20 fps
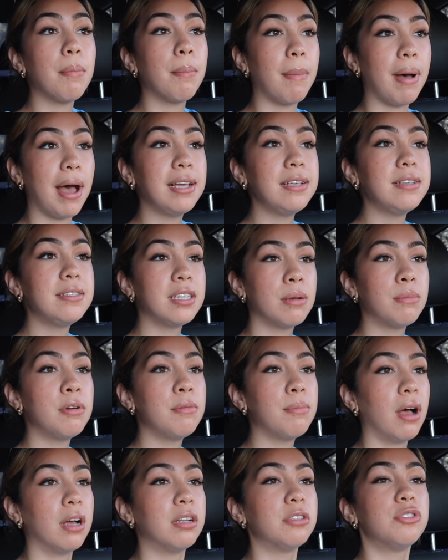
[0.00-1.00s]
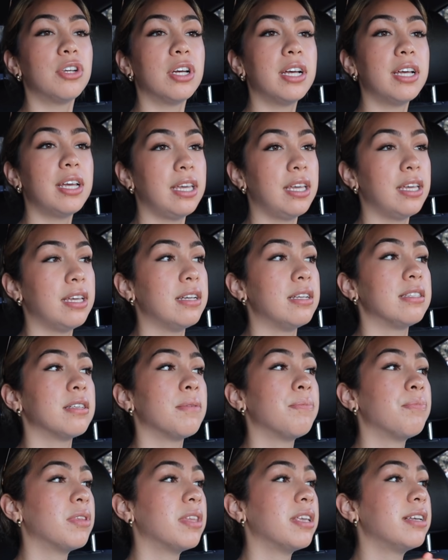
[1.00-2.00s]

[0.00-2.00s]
my summer mantra is